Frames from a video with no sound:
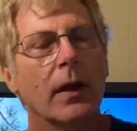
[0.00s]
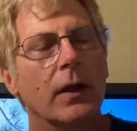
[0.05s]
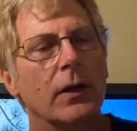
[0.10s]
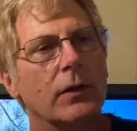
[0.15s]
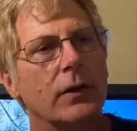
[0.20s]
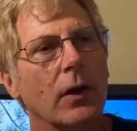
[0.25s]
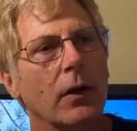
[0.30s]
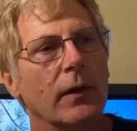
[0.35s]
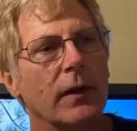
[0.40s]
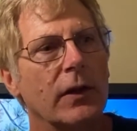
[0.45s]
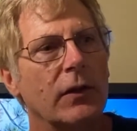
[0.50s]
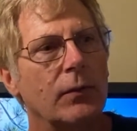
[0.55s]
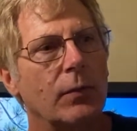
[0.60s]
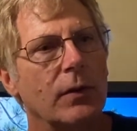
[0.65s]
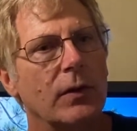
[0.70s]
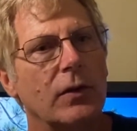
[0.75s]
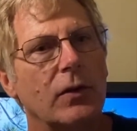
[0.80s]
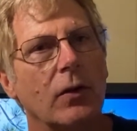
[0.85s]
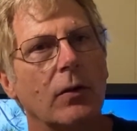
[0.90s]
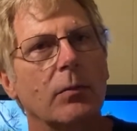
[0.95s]
So this
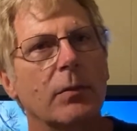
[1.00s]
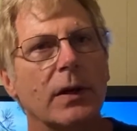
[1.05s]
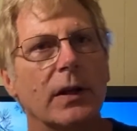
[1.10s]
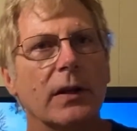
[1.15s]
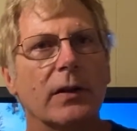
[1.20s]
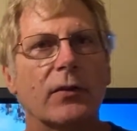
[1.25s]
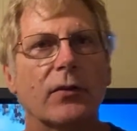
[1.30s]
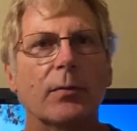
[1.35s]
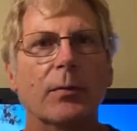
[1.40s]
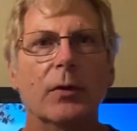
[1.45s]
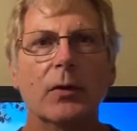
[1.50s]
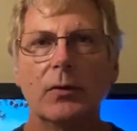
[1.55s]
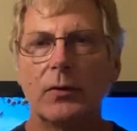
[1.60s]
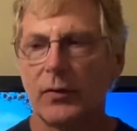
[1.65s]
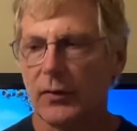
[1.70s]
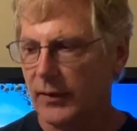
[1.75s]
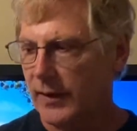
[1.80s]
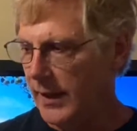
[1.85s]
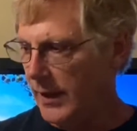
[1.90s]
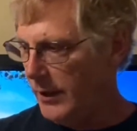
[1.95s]
one's going to be a smooth
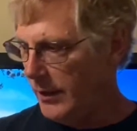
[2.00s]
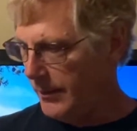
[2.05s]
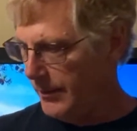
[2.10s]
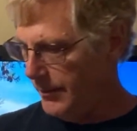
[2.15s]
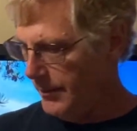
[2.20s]
scale.